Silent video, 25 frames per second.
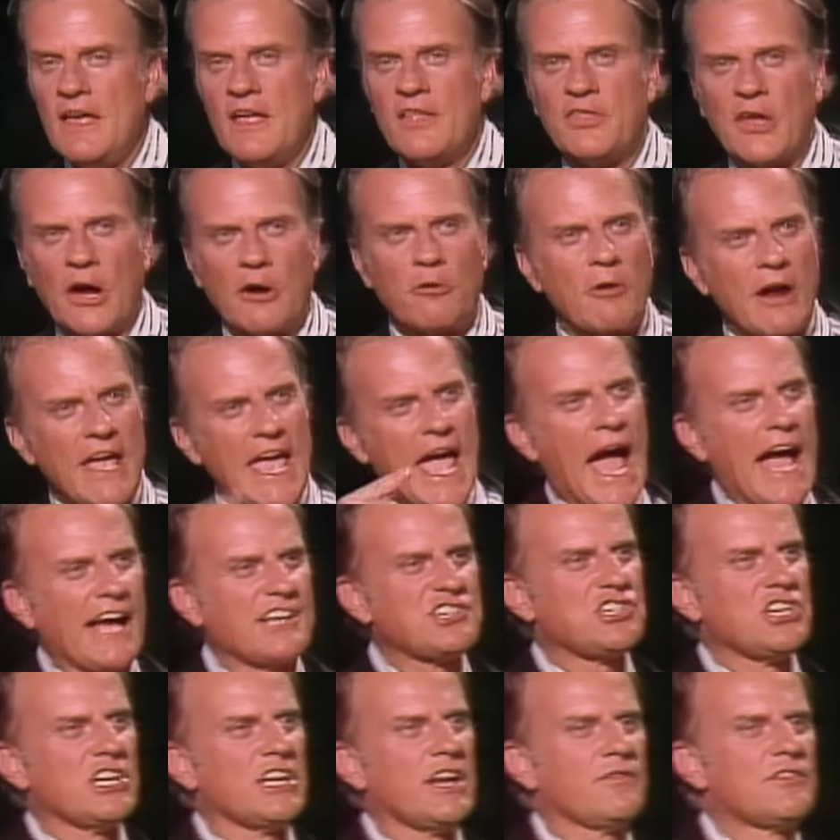The
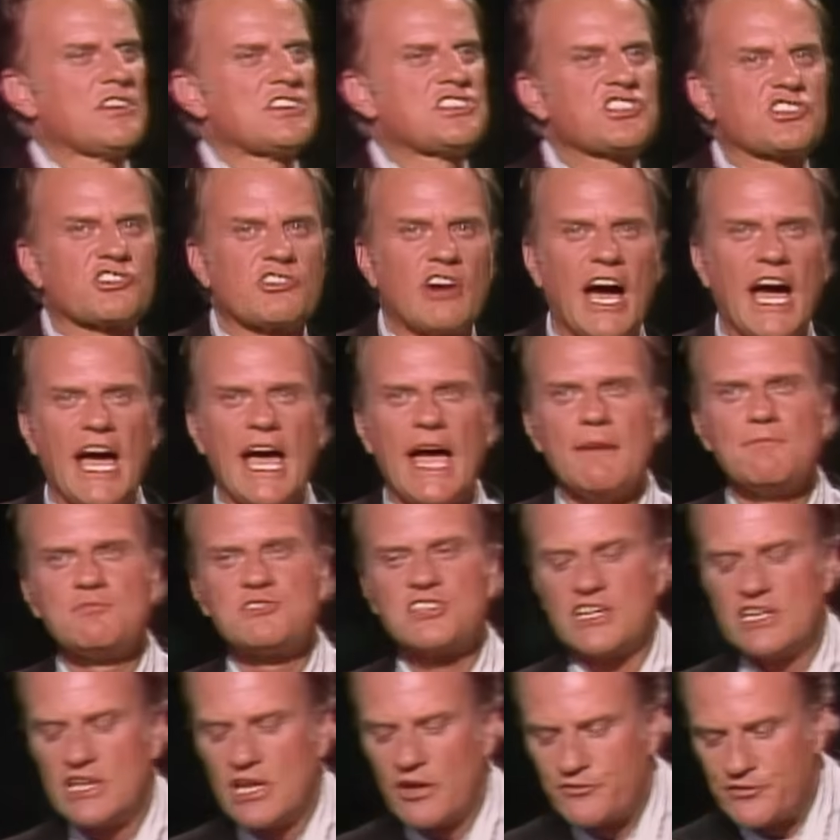reaction of the
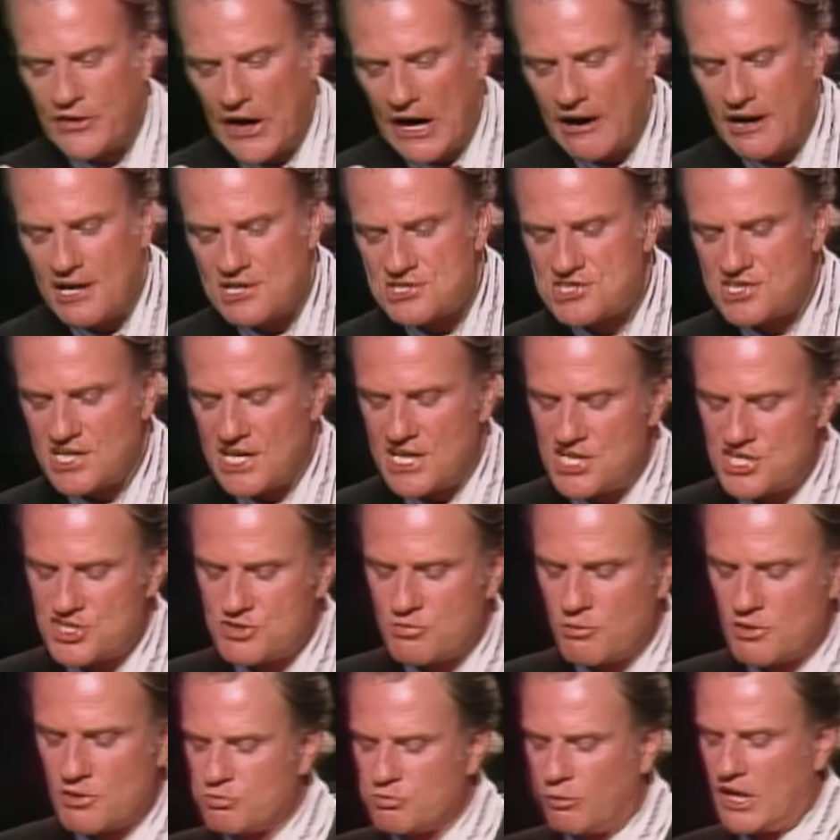scribes and the Pharisees
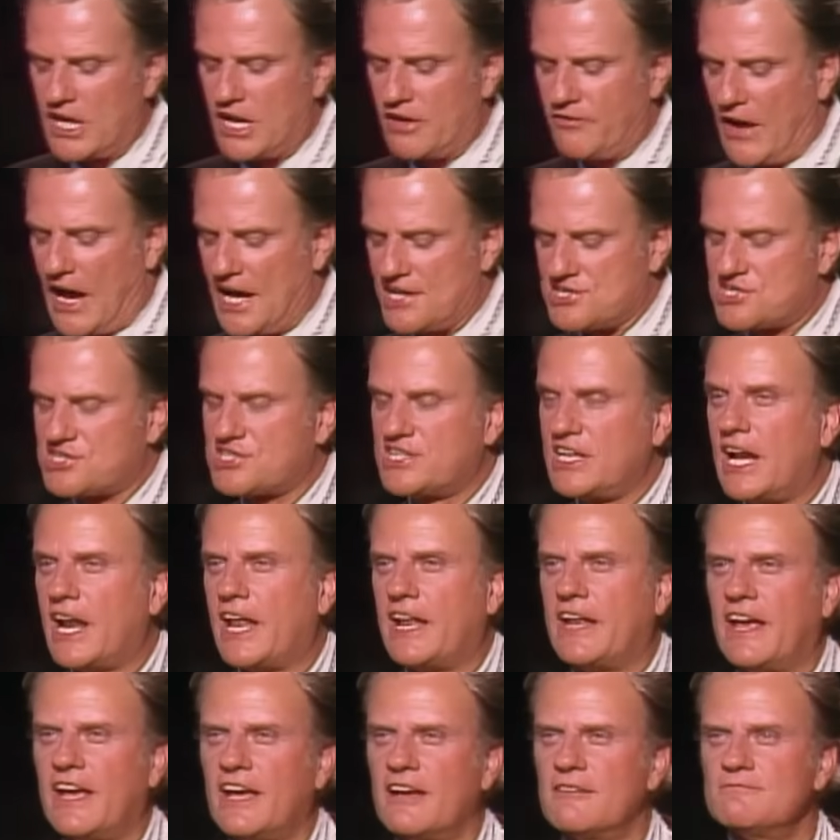one of
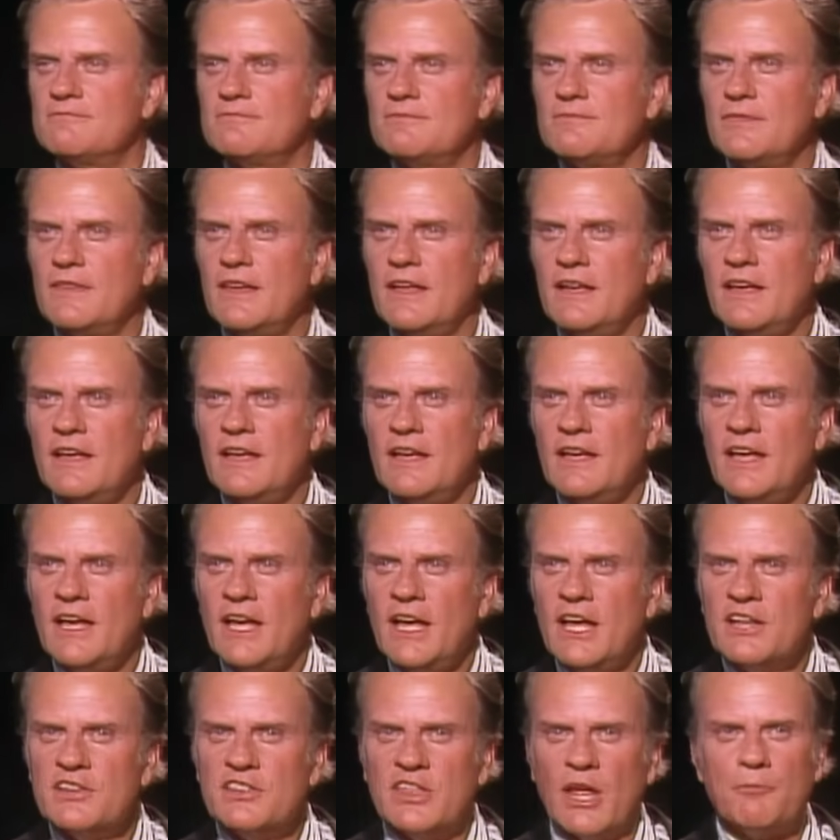hostility.
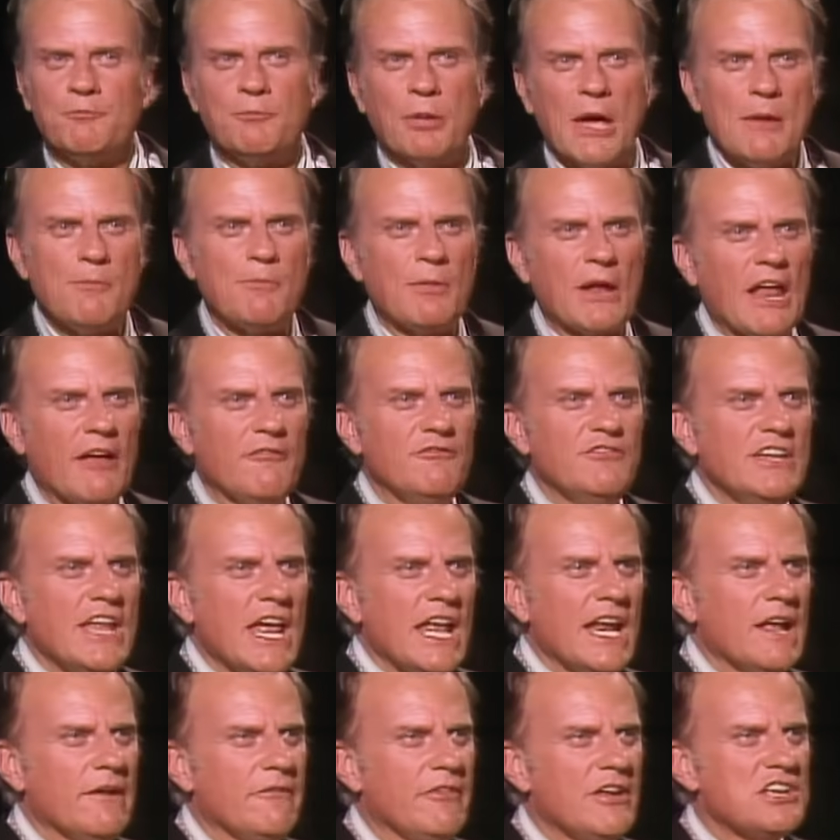The people of
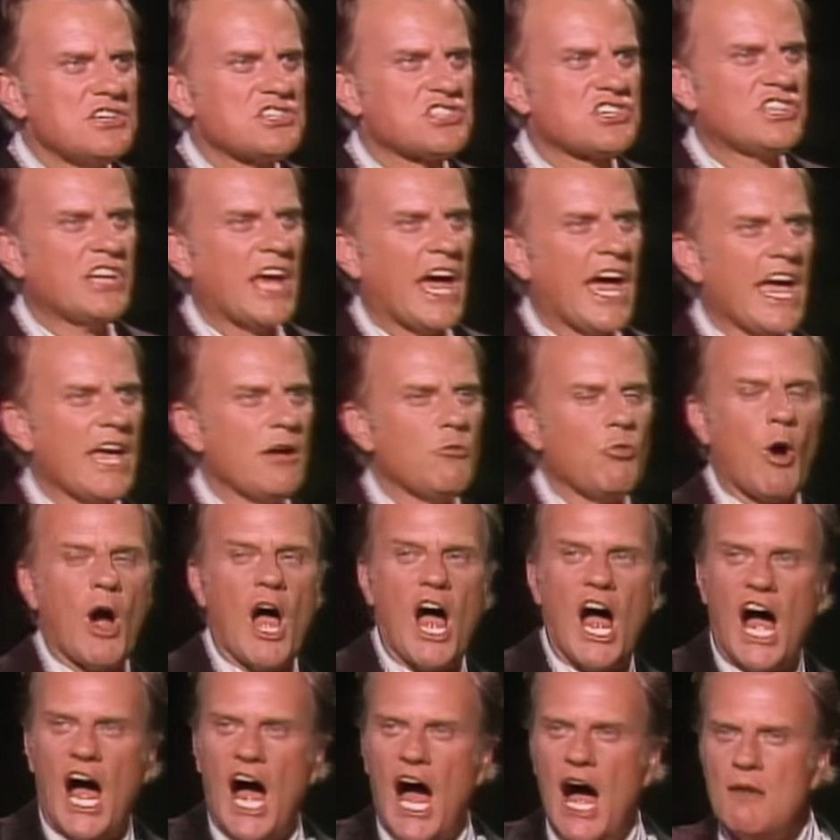Nineveh's day
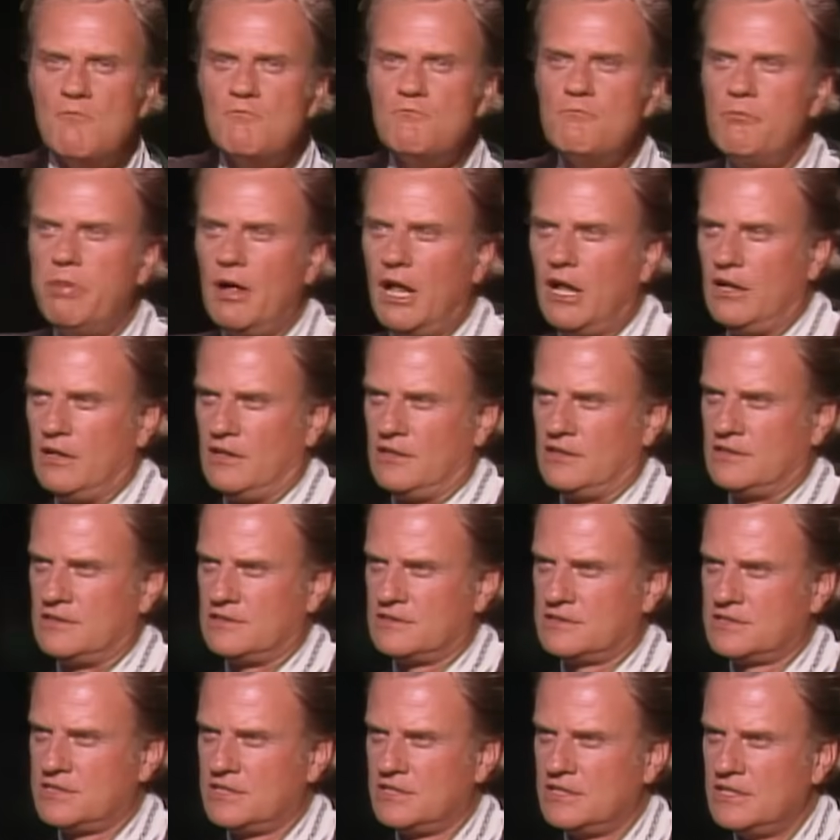were
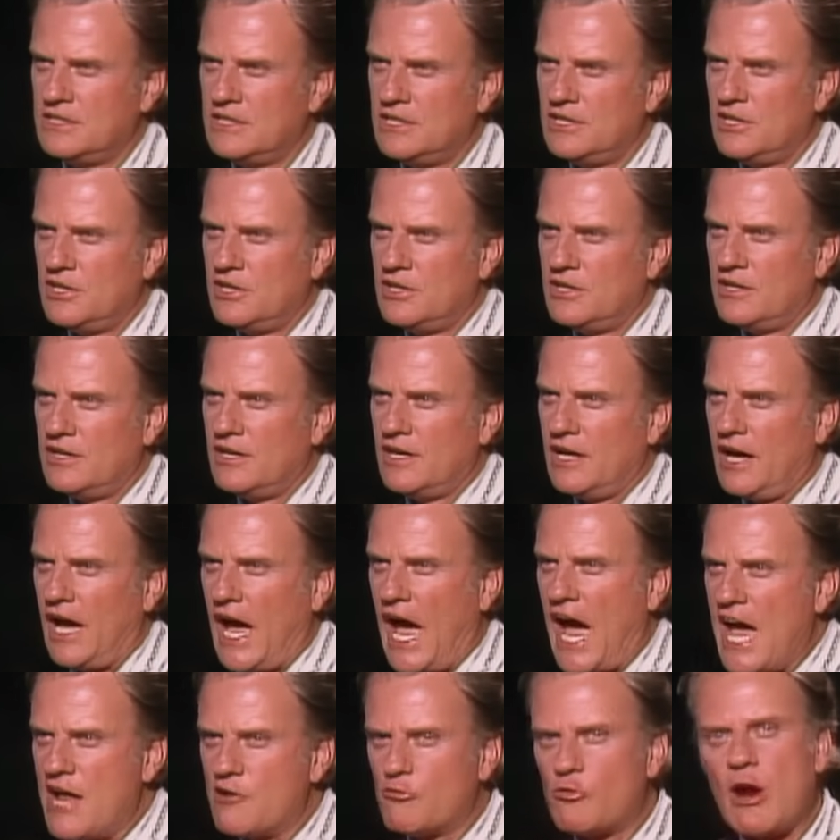humbled
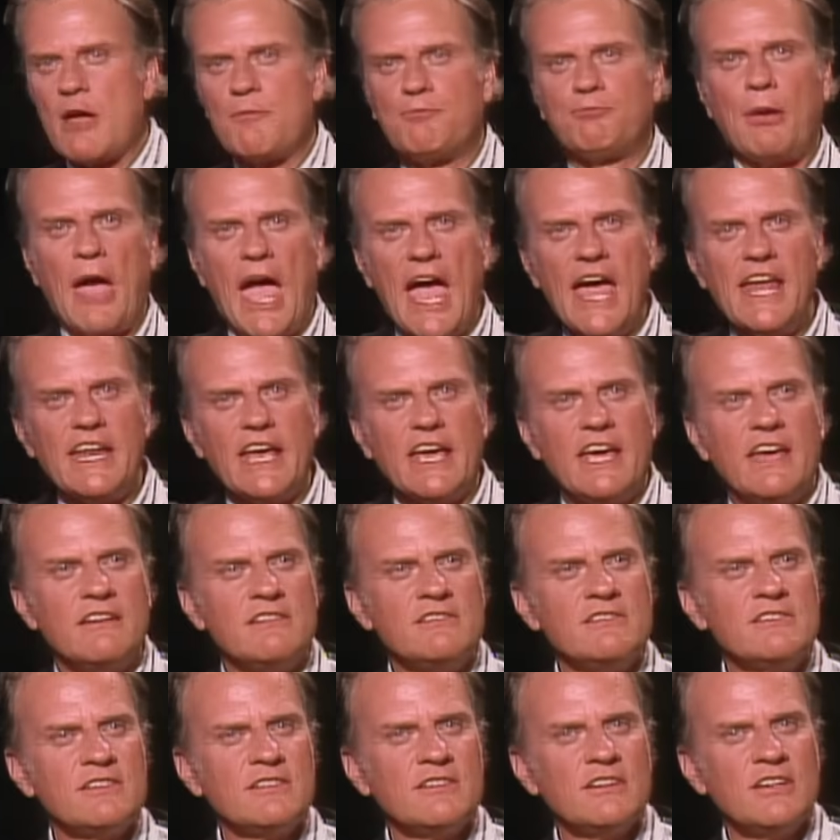and repented
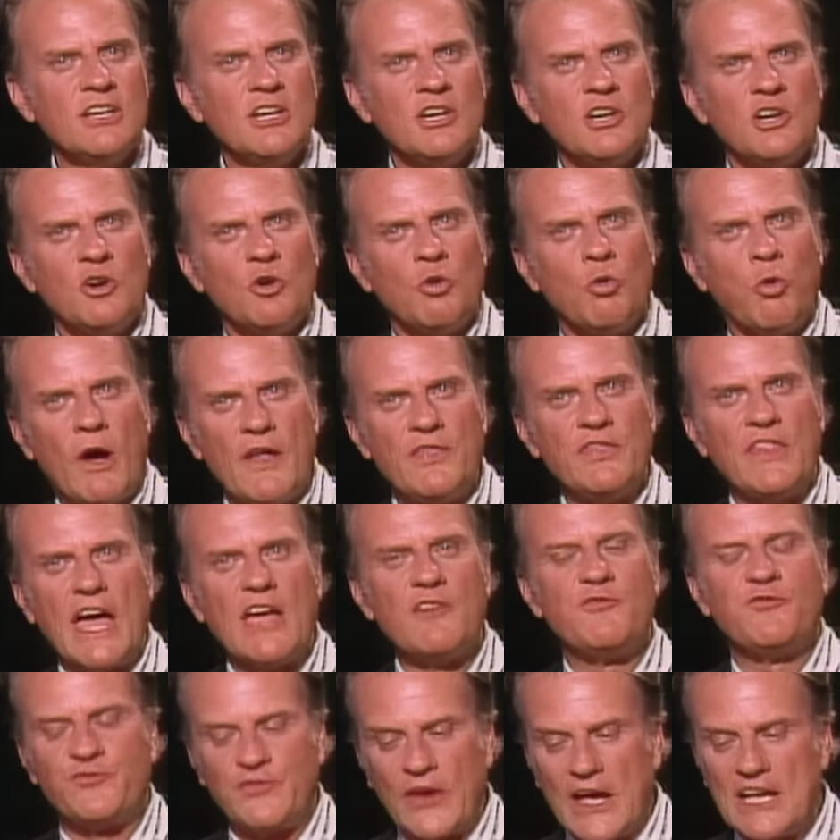when
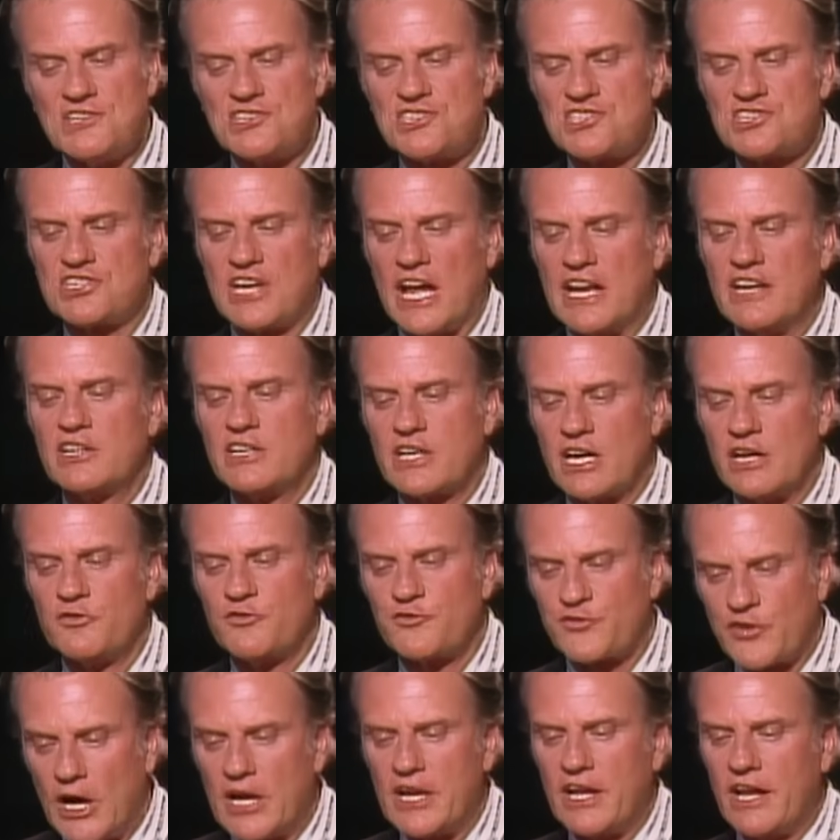they faced and
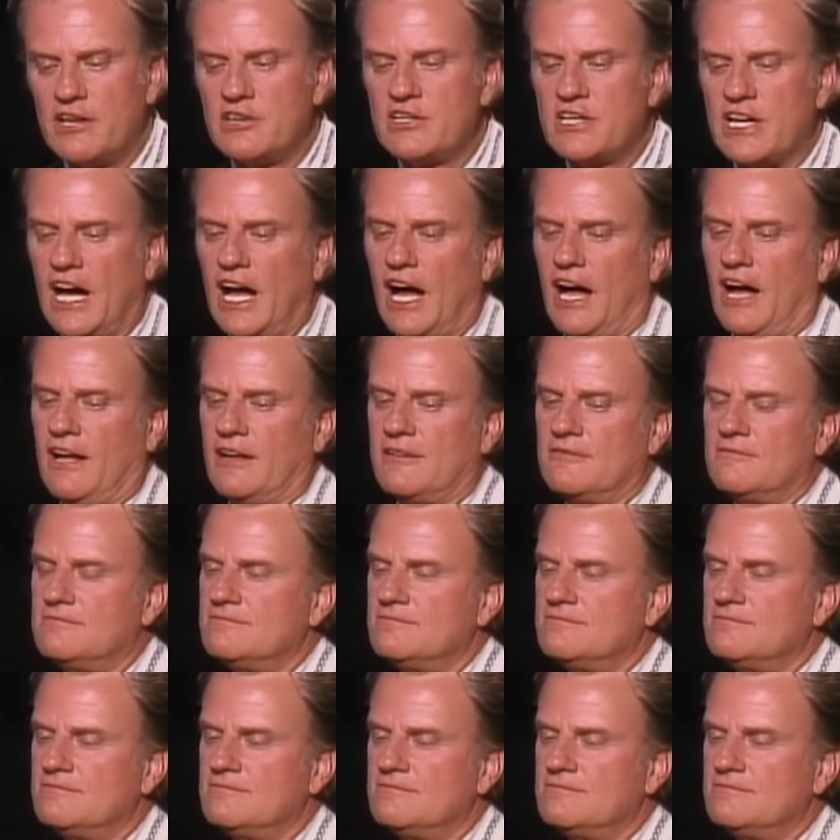confronted God.